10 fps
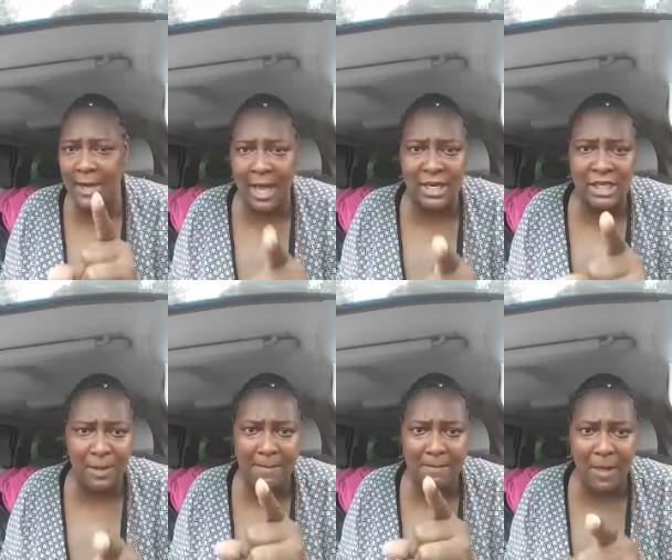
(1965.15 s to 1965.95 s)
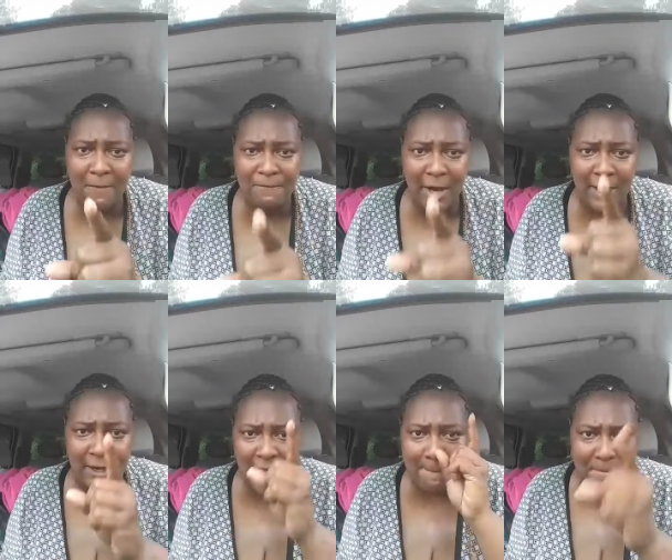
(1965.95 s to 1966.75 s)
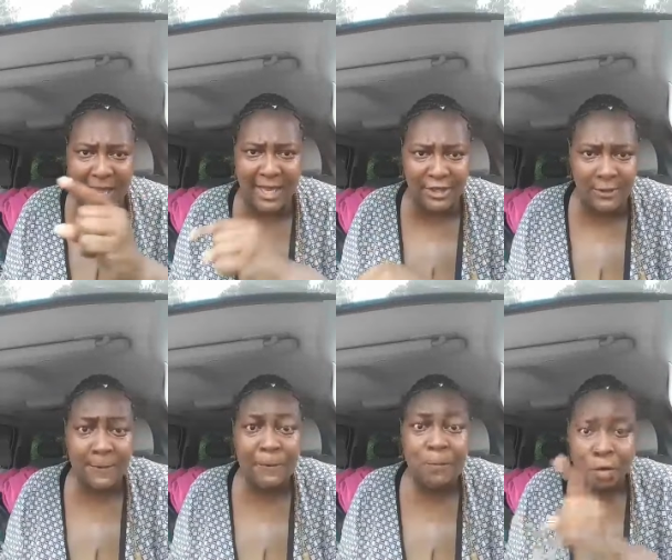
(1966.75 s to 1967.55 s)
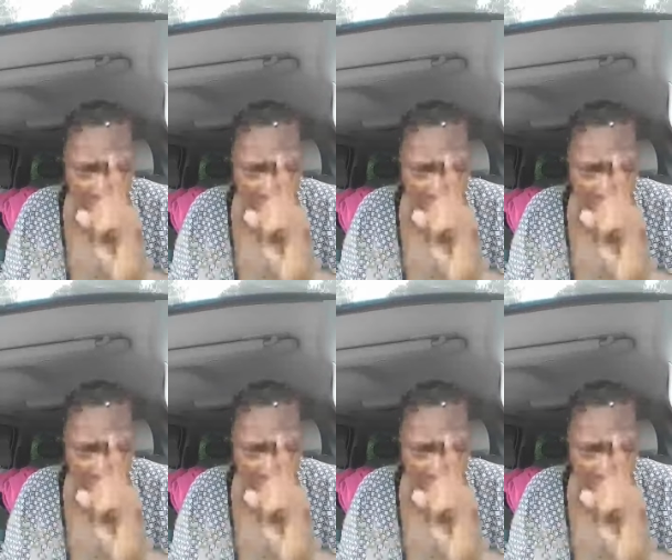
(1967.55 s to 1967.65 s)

banana spit motherfucking head bitch.